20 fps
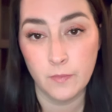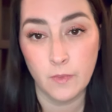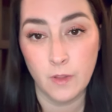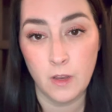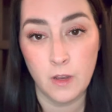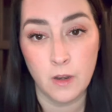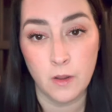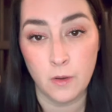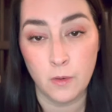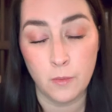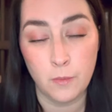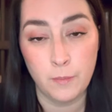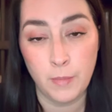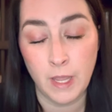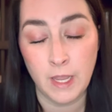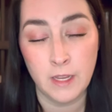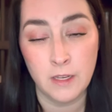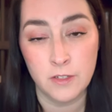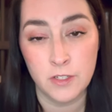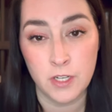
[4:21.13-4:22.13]
you know,
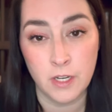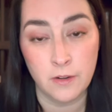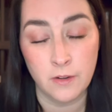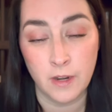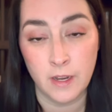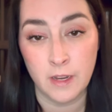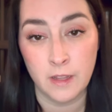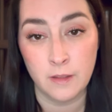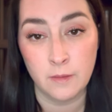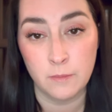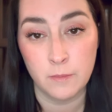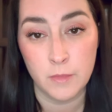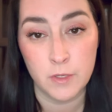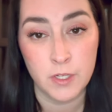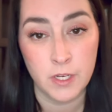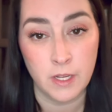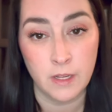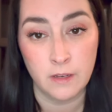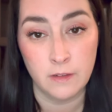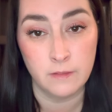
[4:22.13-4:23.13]
pain generating
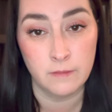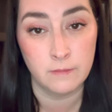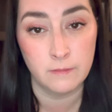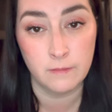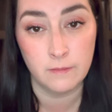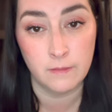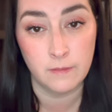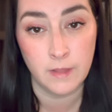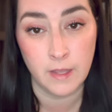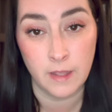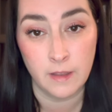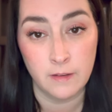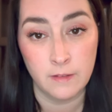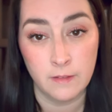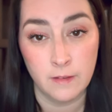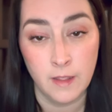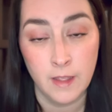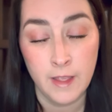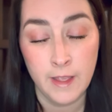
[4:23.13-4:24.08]
machine then.